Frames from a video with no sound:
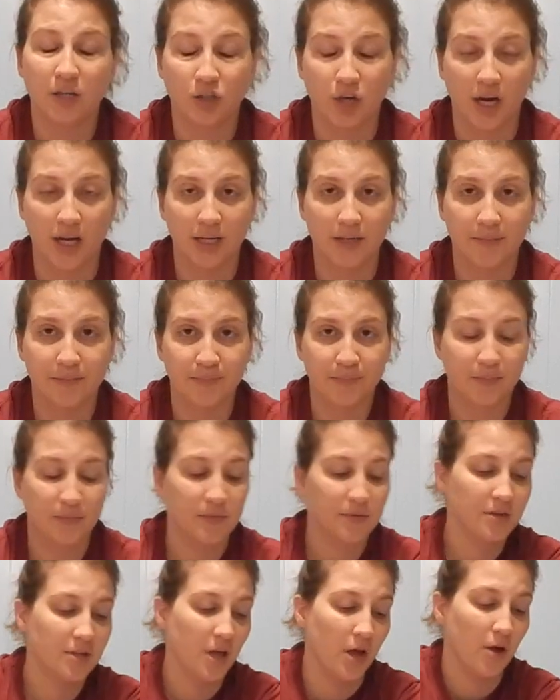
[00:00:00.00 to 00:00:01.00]
trained.
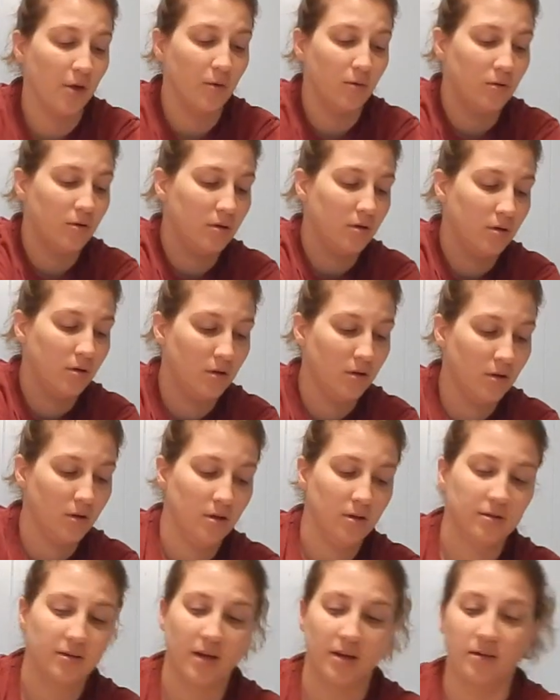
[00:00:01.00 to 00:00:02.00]
So
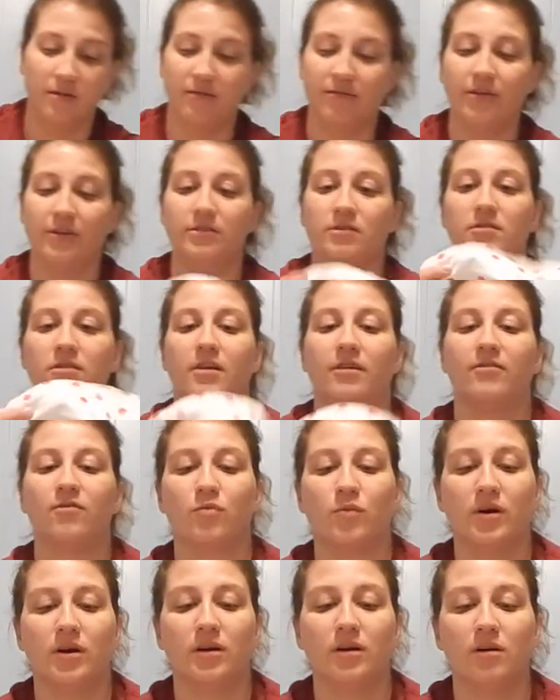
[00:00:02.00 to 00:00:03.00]
it's got some fuzzies in it
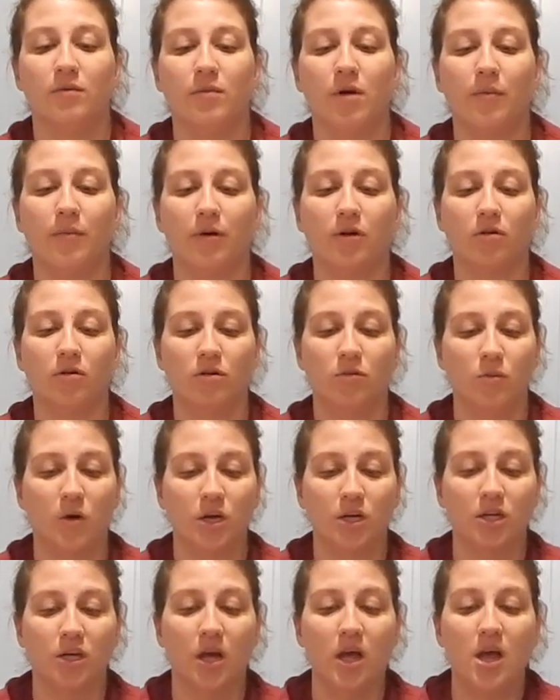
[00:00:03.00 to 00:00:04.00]
from where I didn't unbuckle and
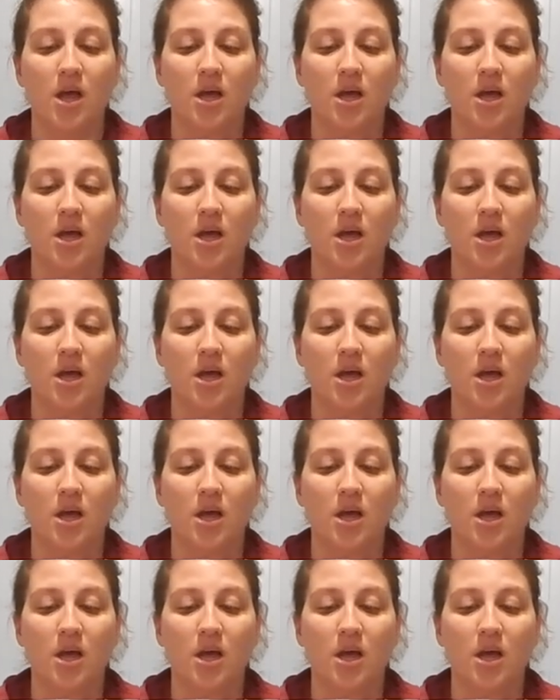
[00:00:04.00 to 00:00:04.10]
wash.